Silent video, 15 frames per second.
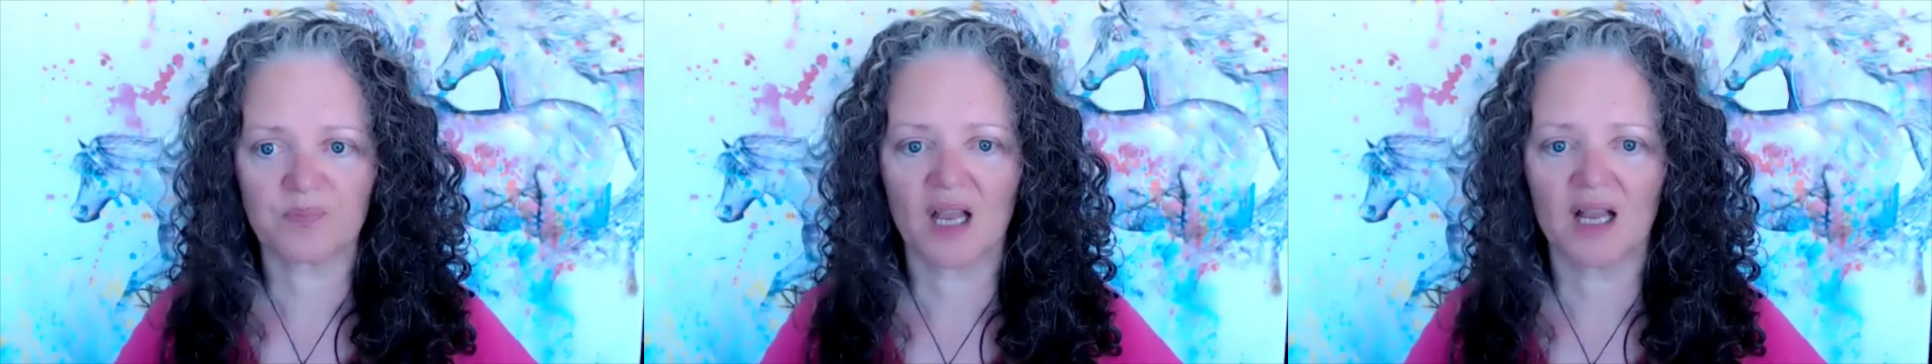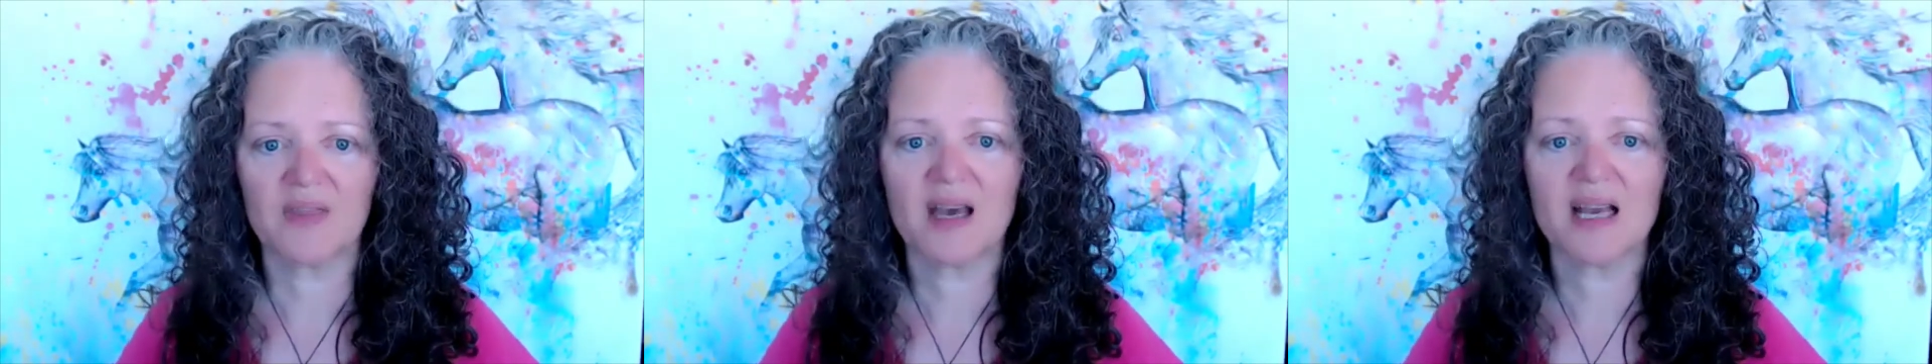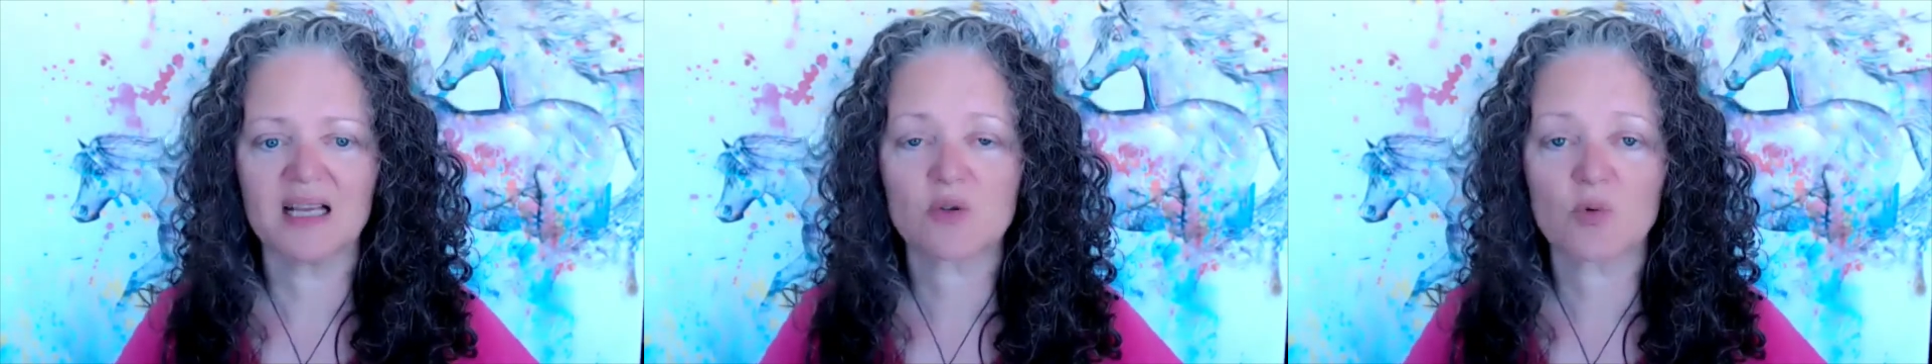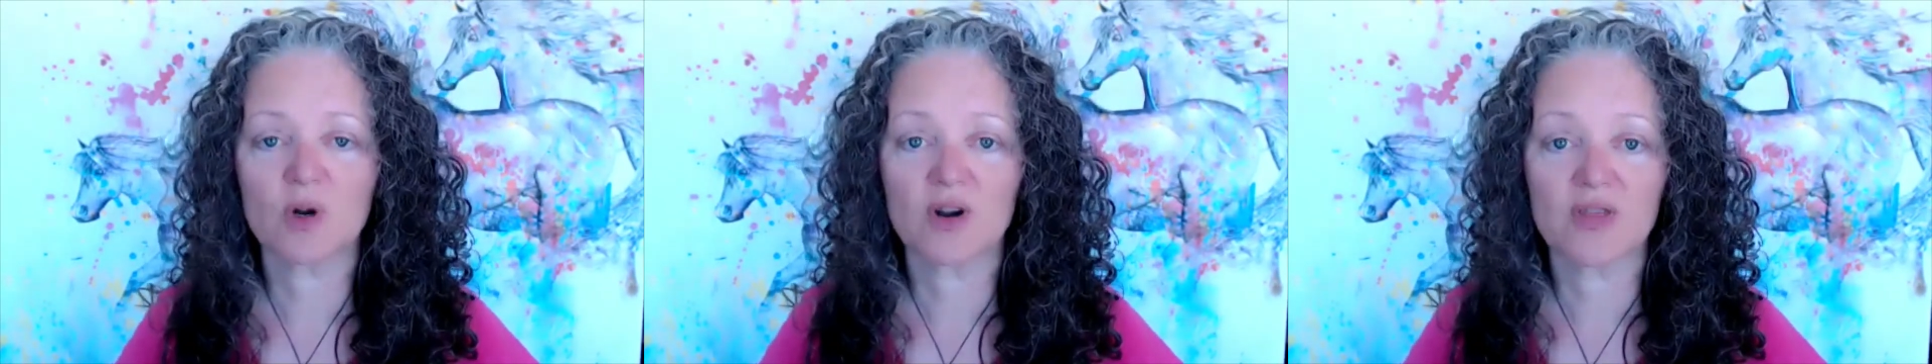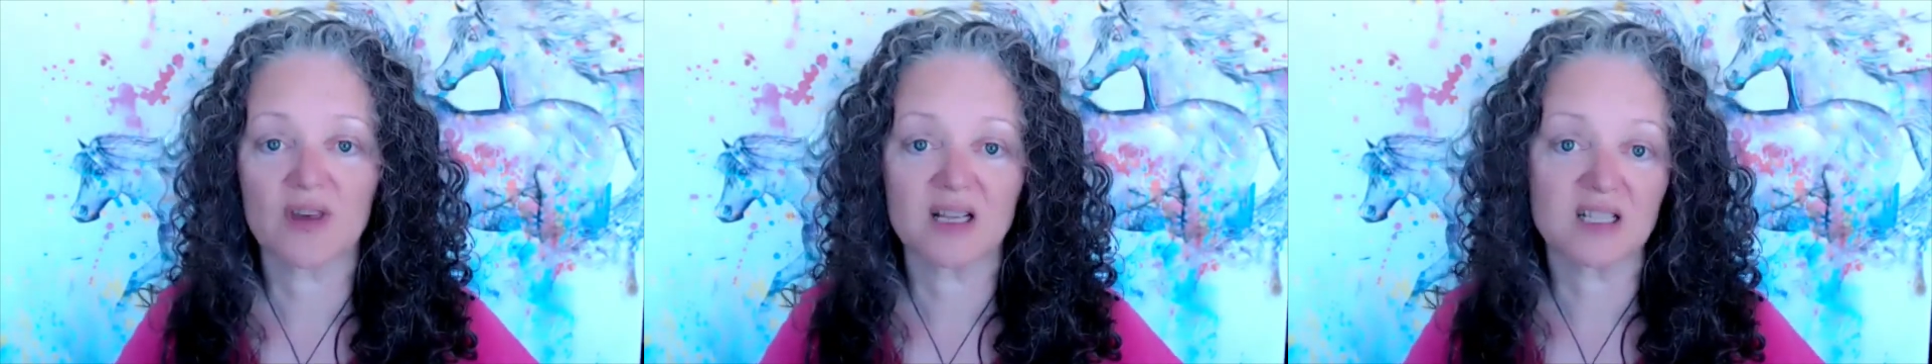and that's where
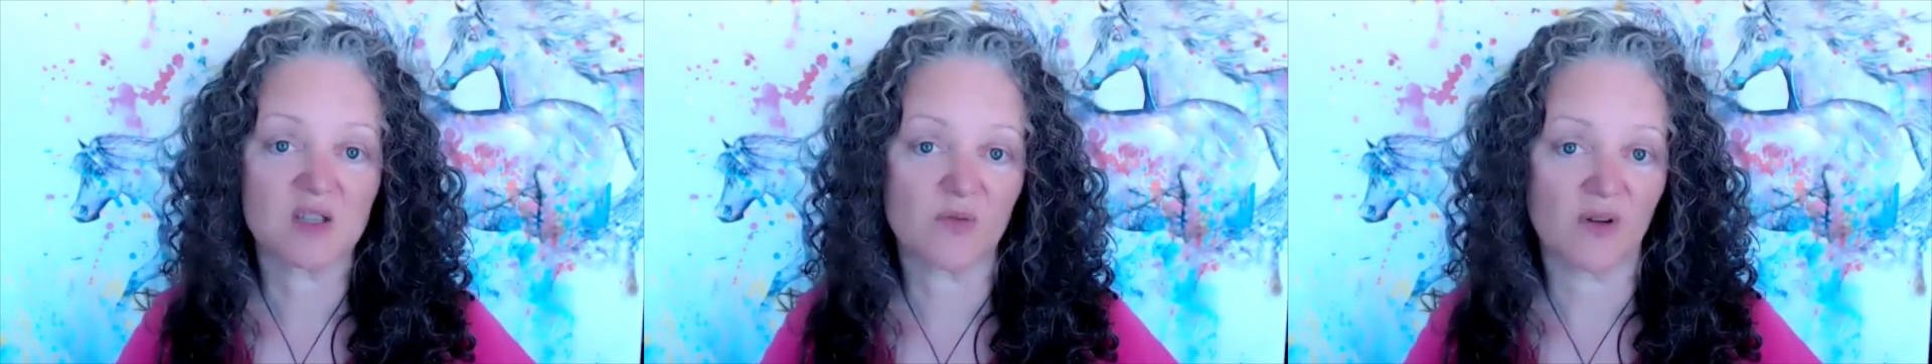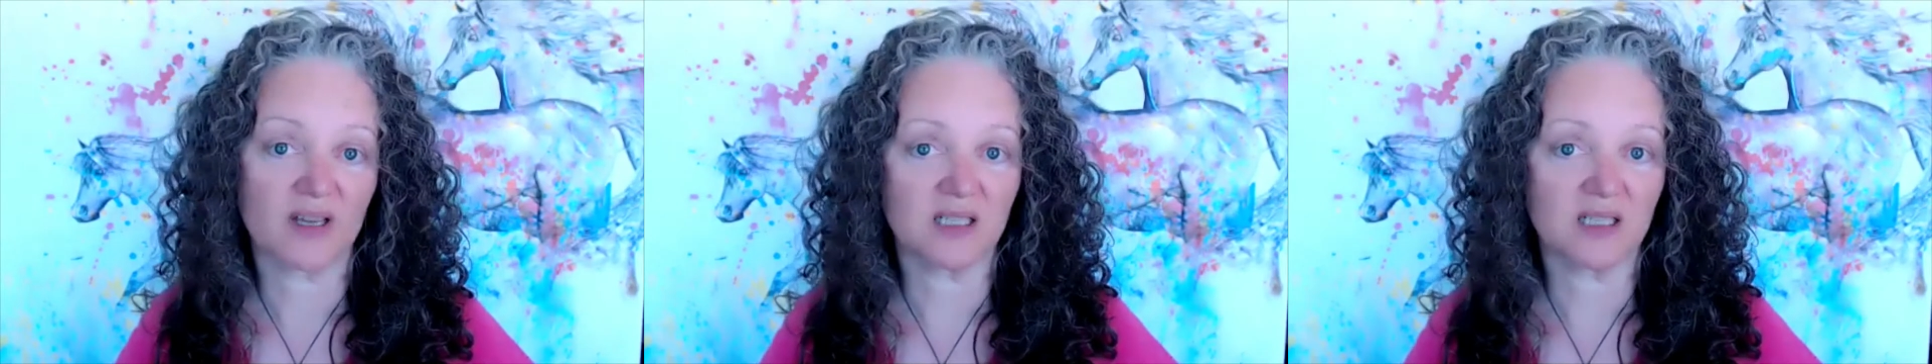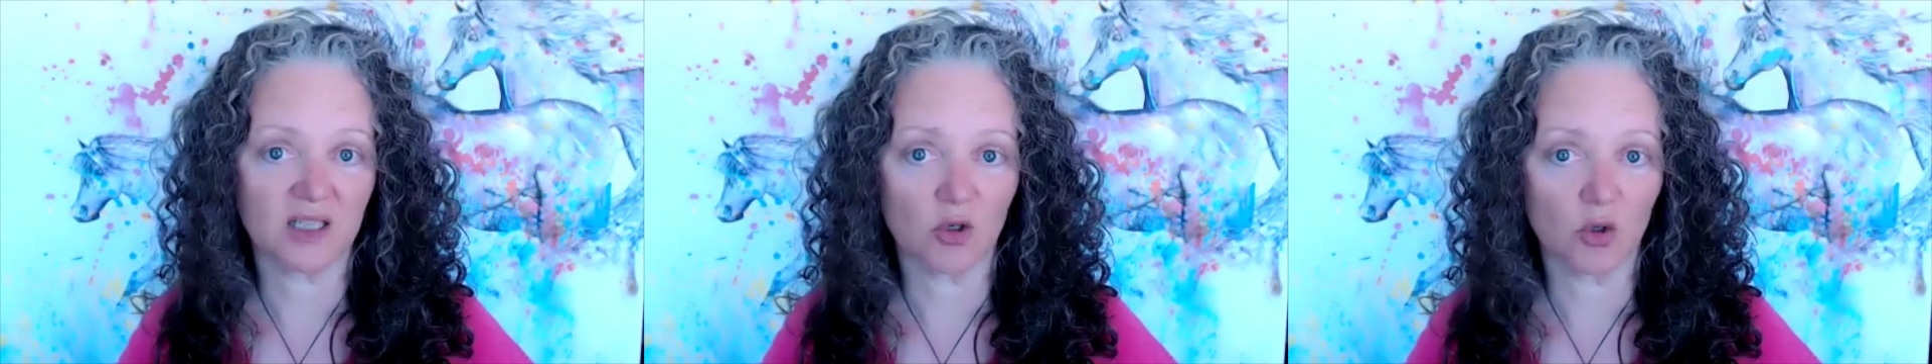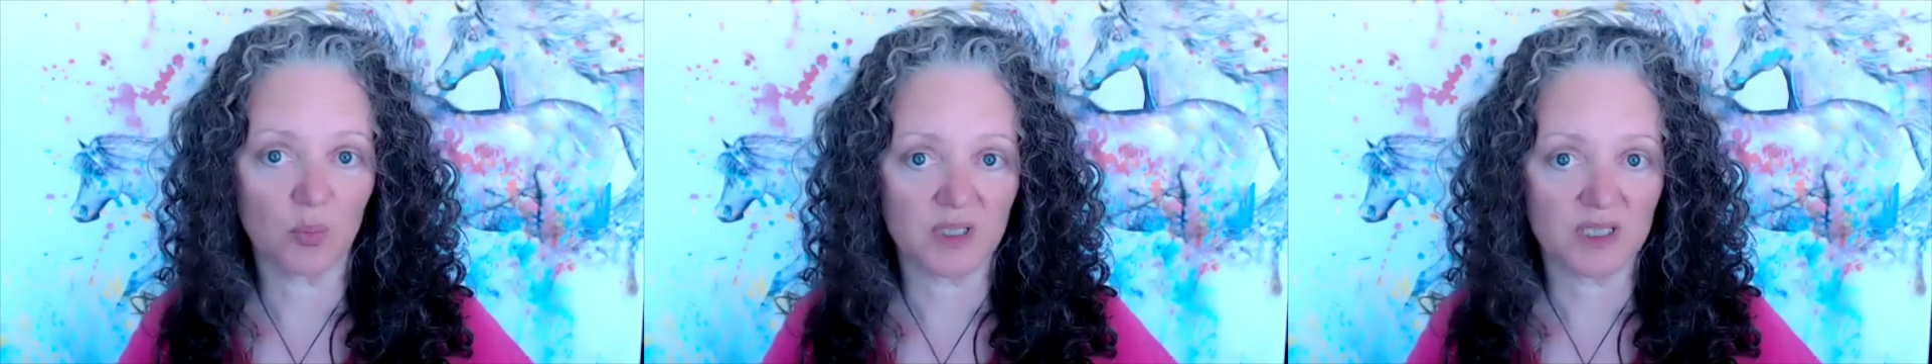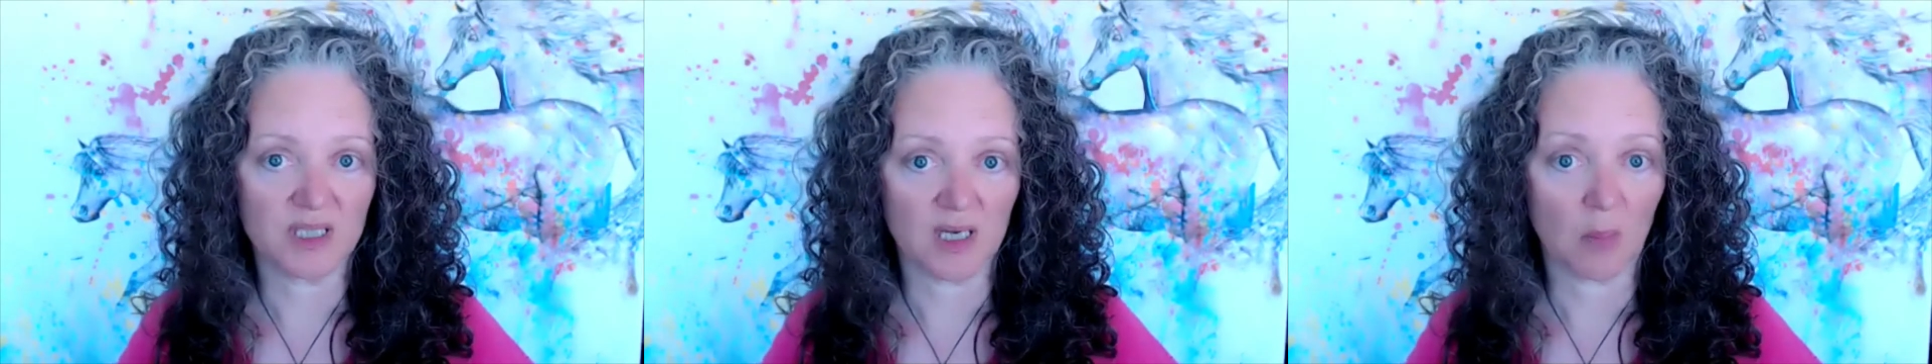things finally
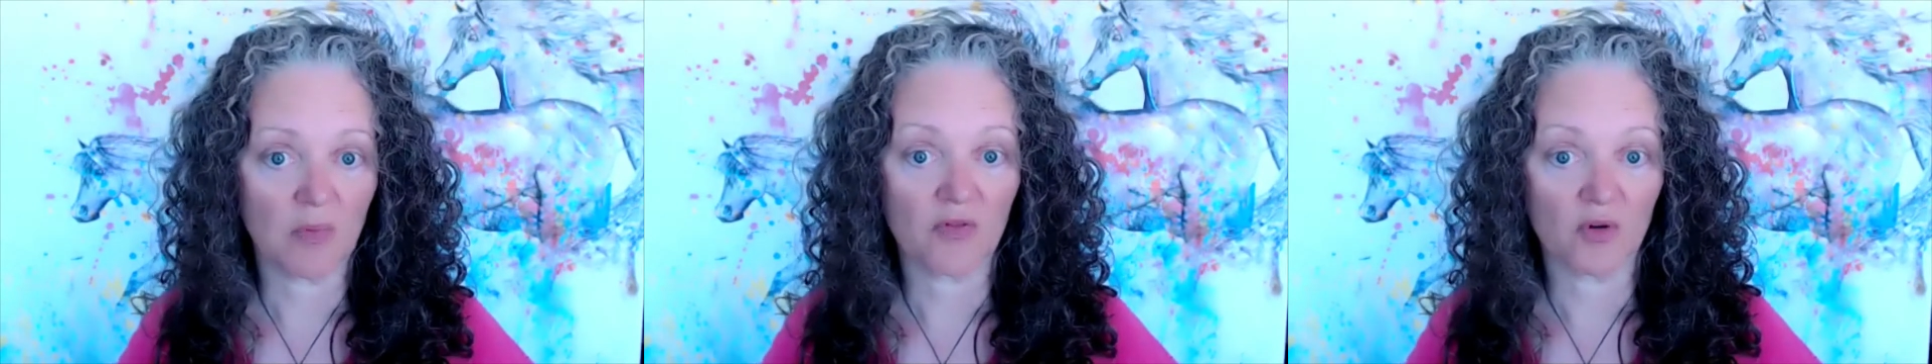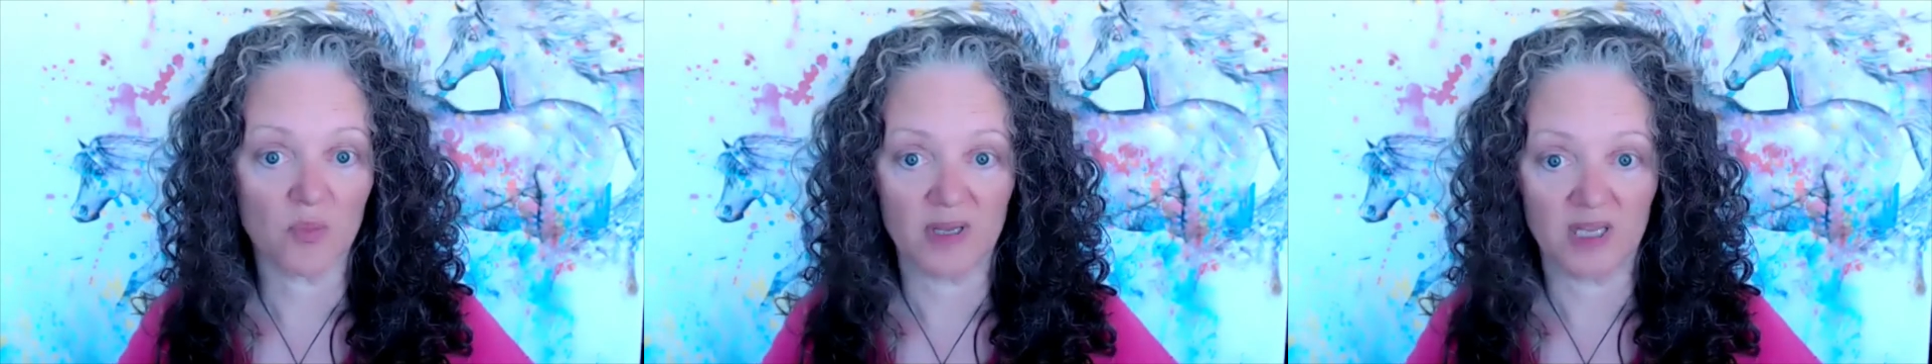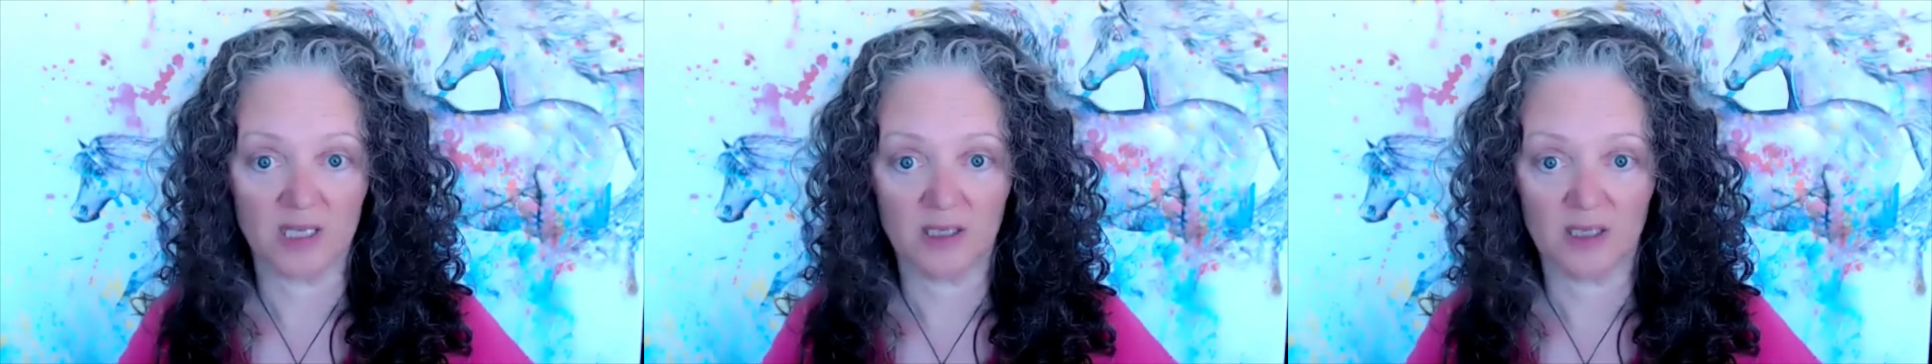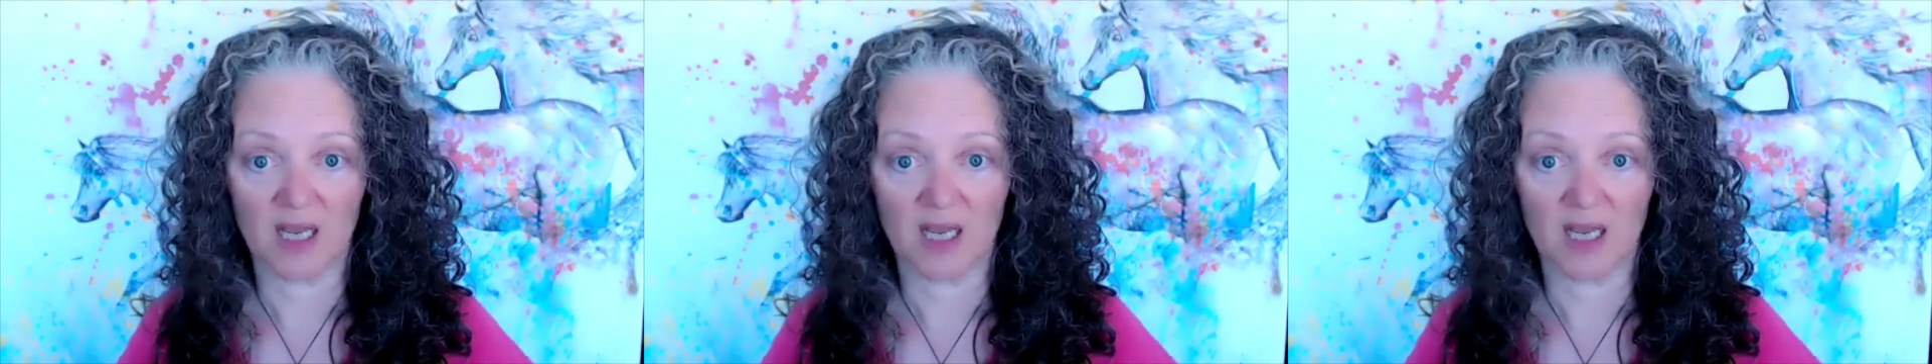opened up for me